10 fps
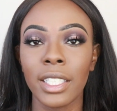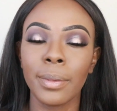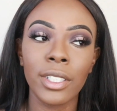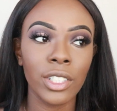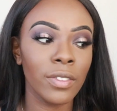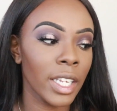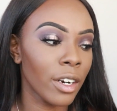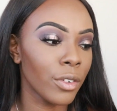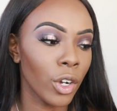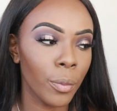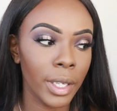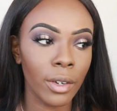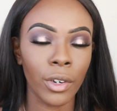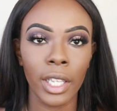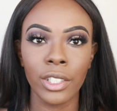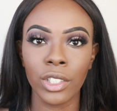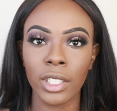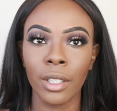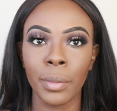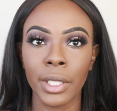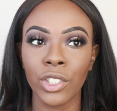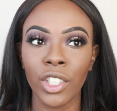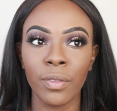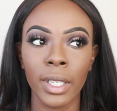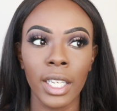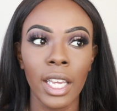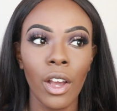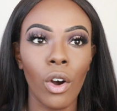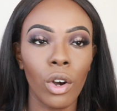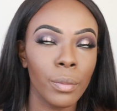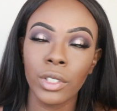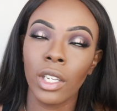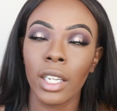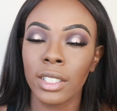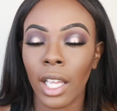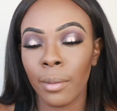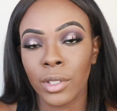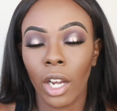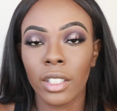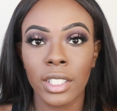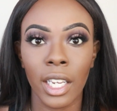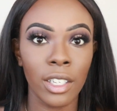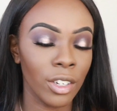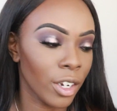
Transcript: especially if they don't know me or they just see a picture of me, or because I'm dark skinned, you